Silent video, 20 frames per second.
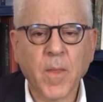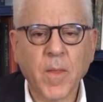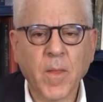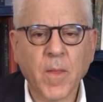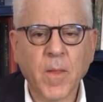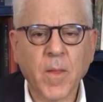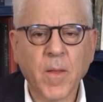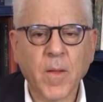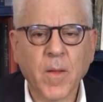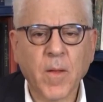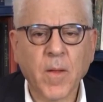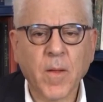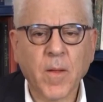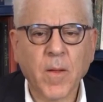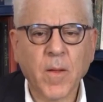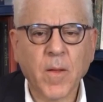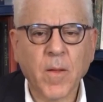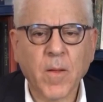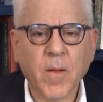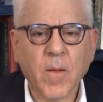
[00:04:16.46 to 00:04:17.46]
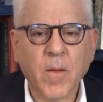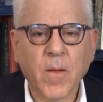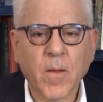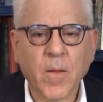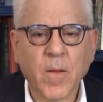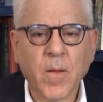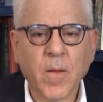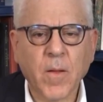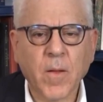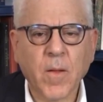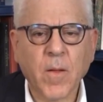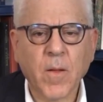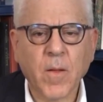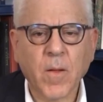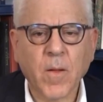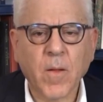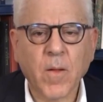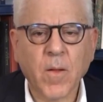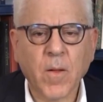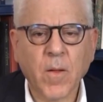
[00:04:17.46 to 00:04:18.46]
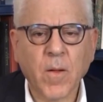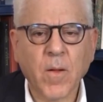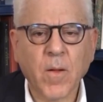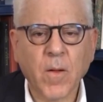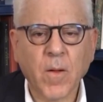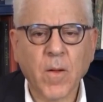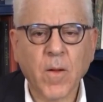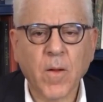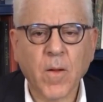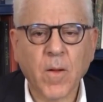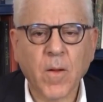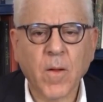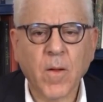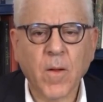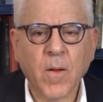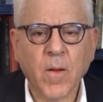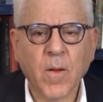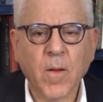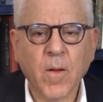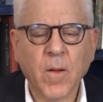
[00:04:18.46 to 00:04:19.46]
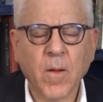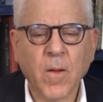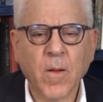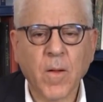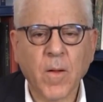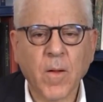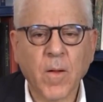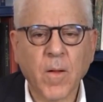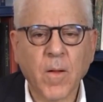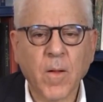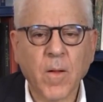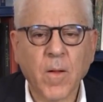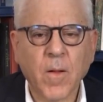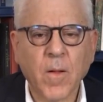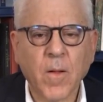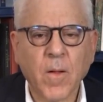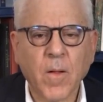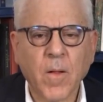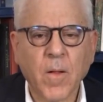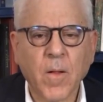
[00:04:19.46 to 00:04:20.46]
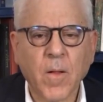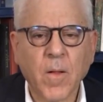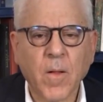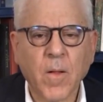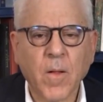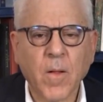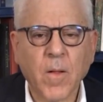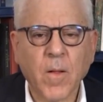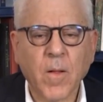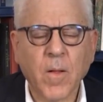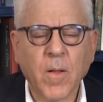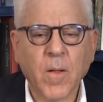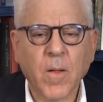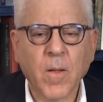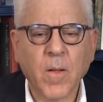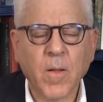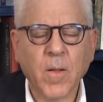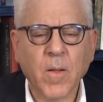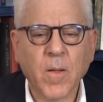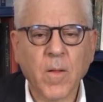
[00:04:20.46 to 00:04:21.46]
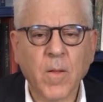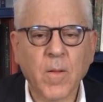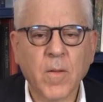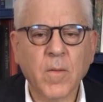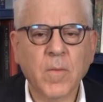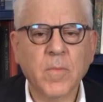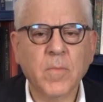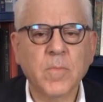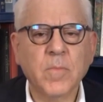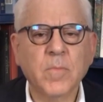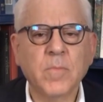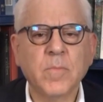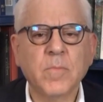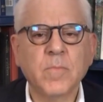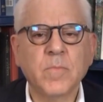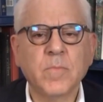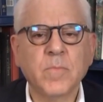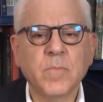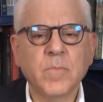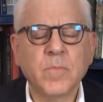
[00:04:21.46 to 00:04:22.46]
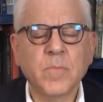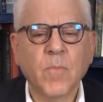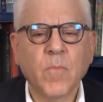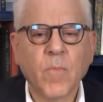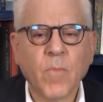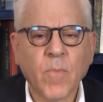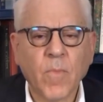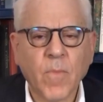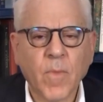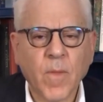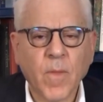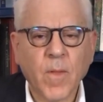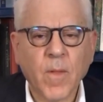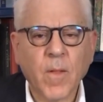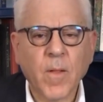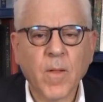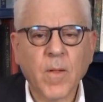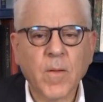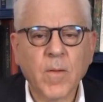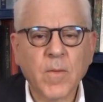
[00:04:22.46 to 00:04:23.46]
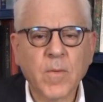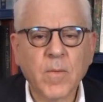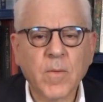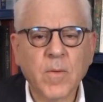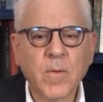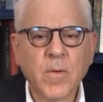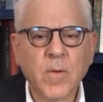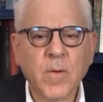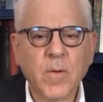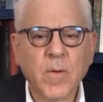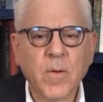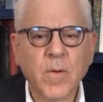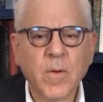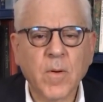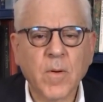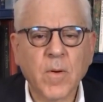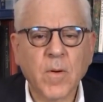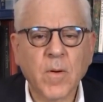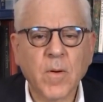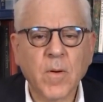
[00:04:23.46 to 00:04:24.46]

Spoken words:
No words are spoken by the person on screen.